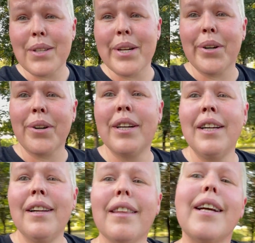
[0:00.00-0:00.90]
here,
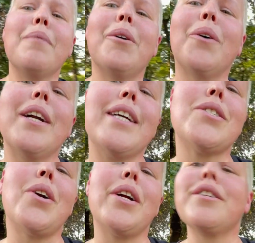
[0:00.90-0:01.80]
like I'm already
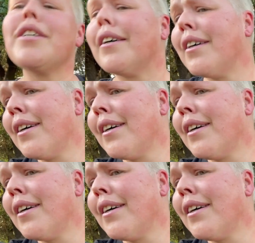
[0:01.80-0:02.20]
starting to